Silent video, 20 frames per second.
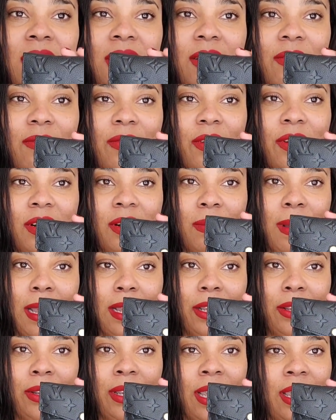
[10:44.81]
The further
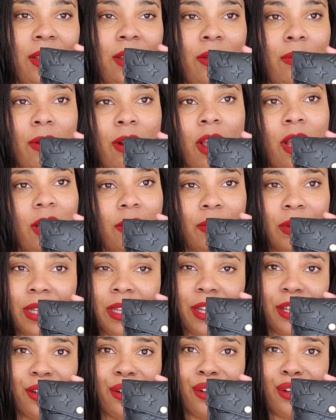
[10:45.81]
back you get, you're not
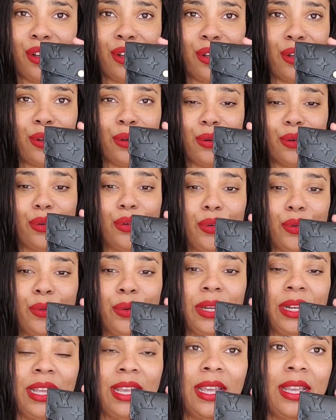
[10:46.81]
really going to know who
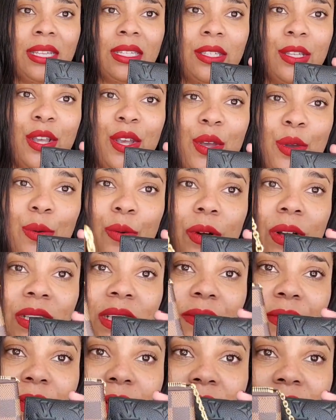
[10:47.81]
it is. Whereas
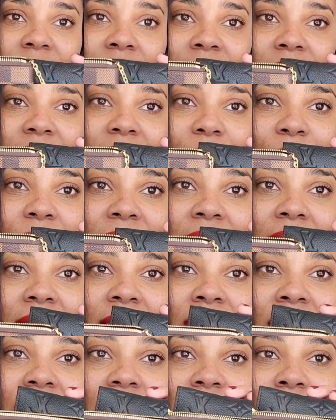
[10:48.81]
if you're seeing something
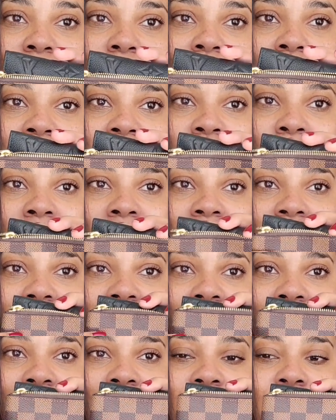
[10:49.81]
like this, you
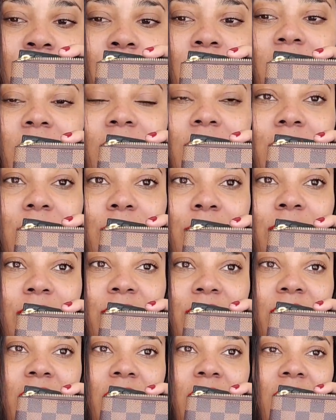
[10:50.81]
automatically know it's Louis
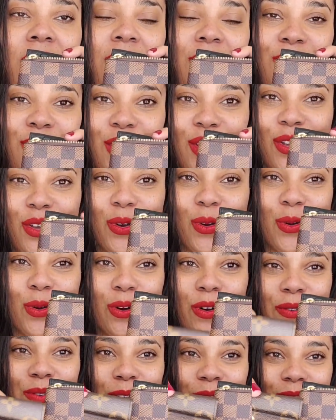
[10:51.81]
Vuitton.
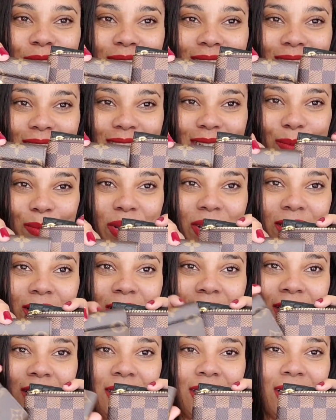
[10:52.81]
Or if you're seeing something
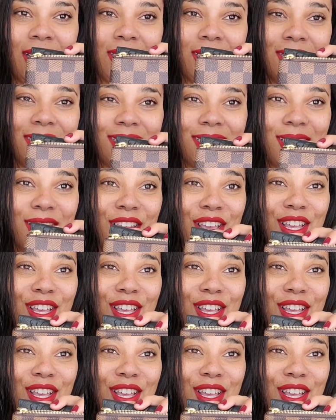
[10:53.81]
like this.